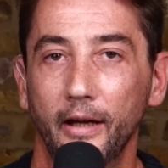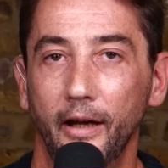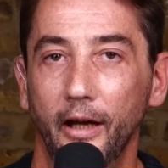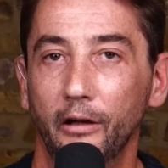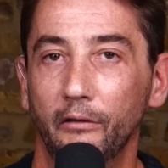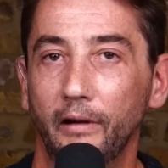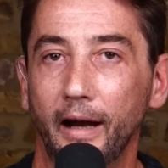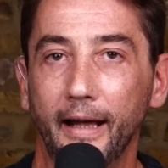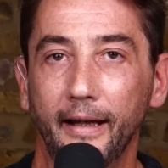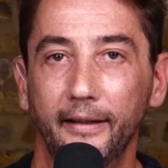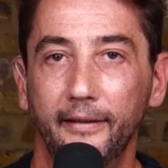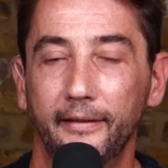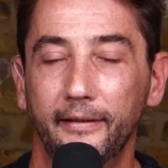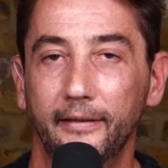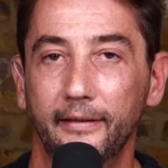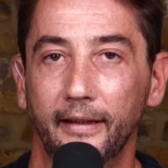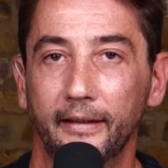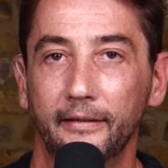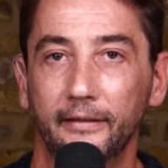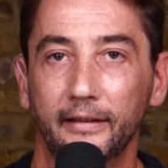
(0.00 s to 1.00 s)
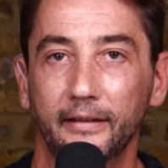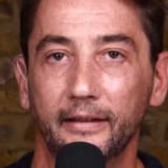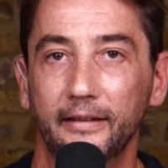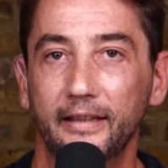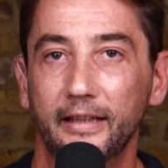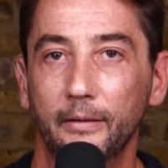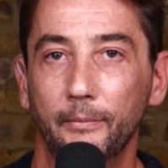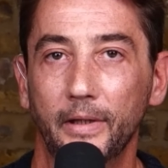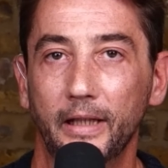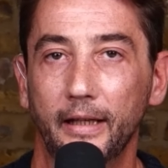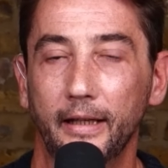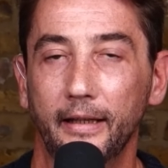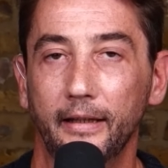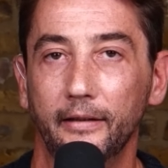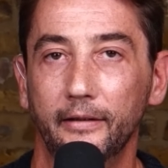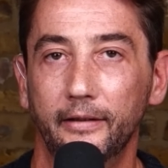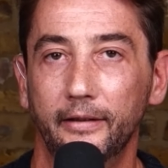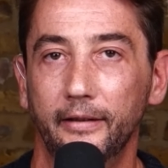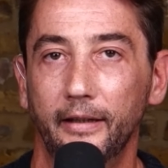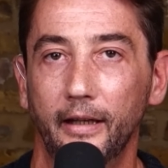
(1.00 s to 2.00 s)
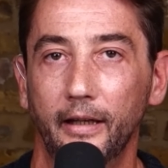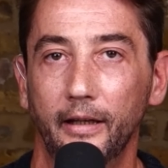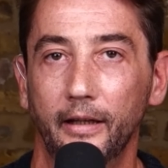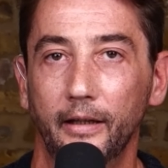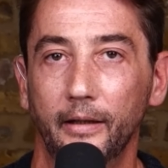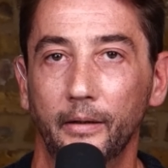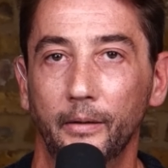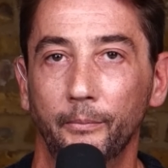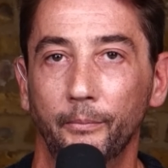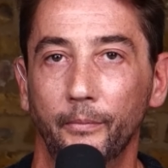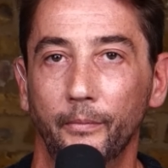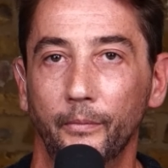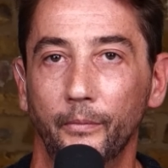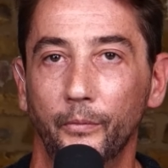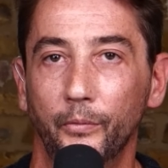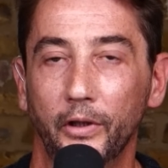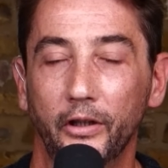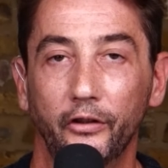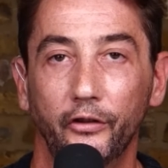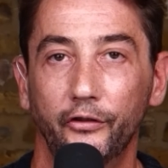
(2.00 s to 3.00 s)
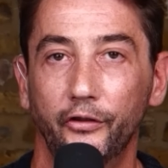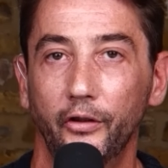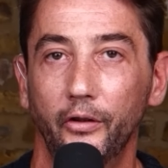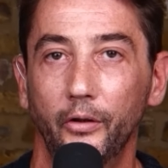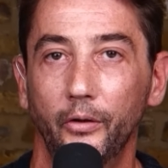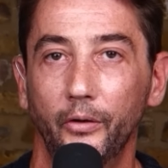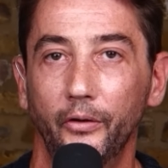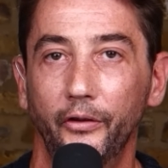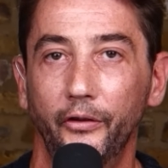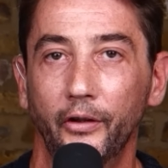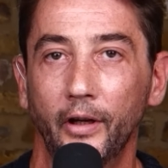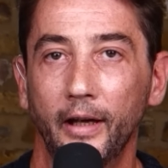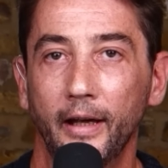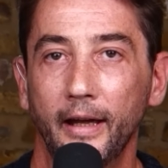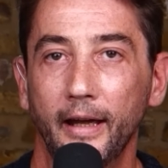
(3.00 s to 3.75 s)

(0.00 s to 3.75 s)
harass and intimidate um, British Jews.